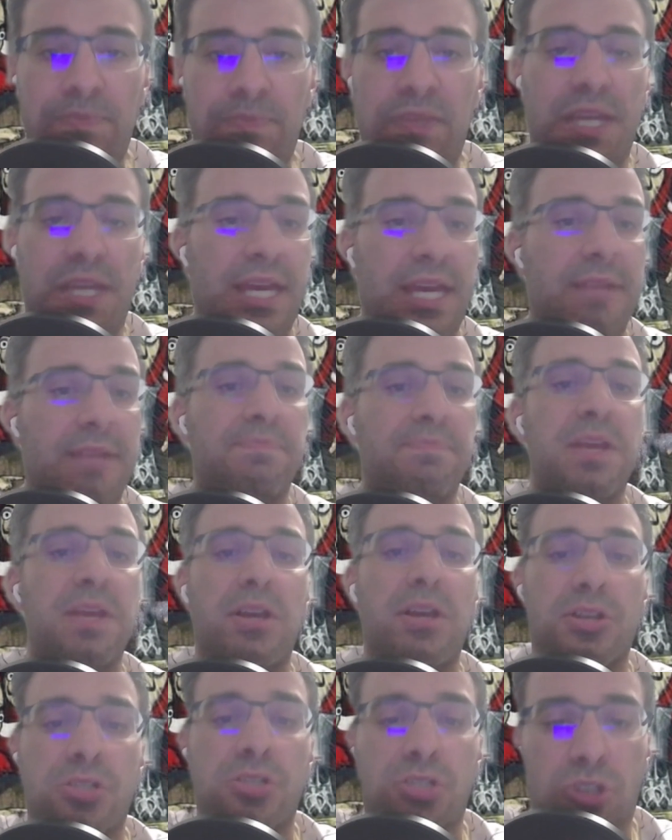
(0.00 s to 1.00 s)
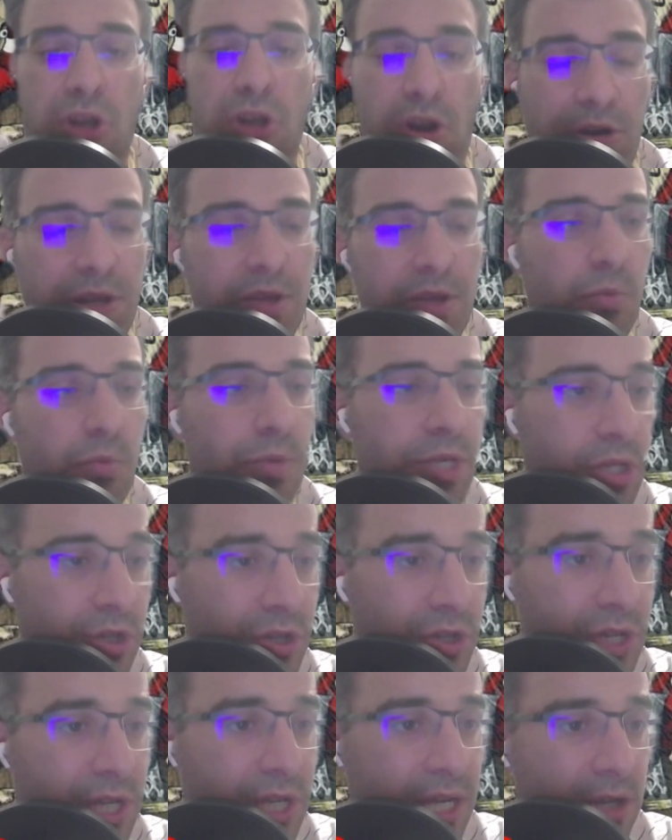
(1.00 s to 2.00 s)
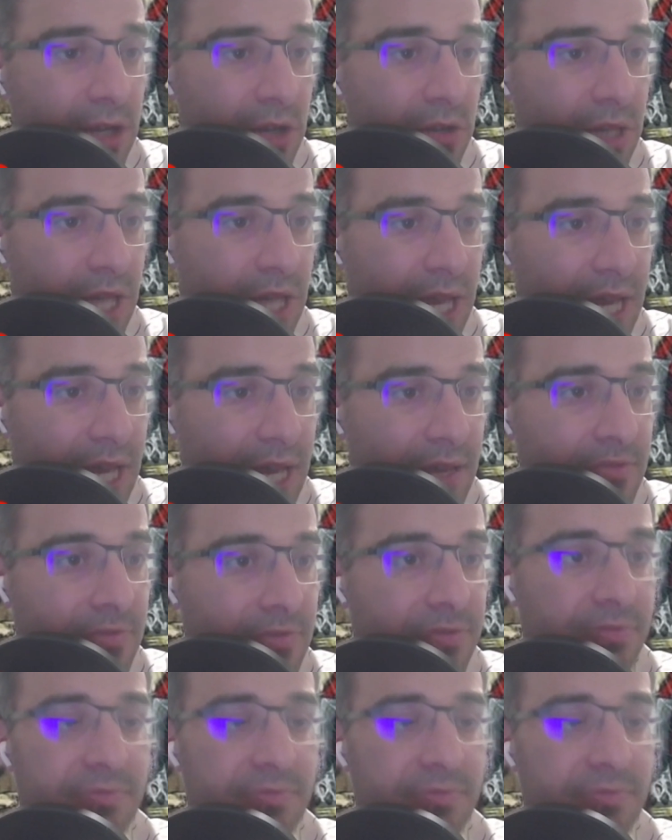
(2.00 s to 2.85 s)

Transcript: Again, sorry we could not go live.